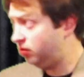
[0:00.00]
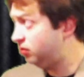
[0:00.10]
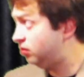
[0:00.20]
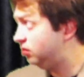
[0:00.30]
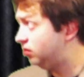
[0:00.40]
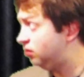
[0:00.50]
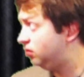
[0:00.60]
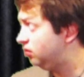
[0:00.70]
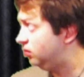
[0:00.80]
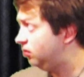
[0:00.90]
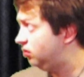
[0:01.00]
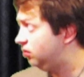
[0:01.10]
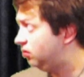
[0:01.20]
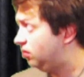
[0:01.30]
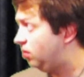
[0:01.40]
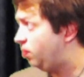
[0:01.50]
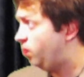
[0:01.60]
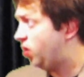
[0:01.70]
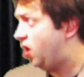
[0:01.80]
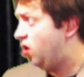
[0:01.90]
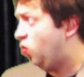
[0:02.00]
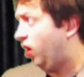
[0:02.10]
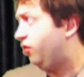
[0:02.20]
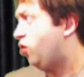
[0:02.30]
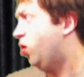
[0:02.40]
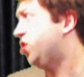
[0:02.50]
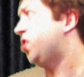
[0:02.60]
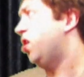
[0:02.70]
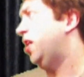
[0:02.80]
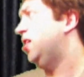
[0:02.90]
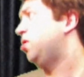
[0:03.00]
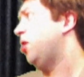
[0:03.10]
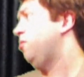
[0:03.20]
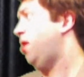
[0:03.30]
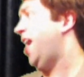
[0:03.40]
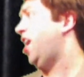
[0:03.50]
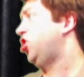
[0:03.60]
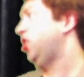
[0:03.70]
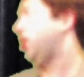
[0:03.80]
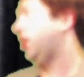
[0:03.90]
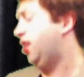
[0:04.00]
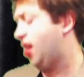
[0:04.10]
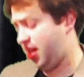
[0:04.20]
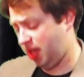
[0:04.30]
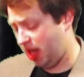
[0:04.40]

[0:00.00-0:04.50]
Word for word: got your back. What are you doing here? Well, of course, art is my passion. I, I,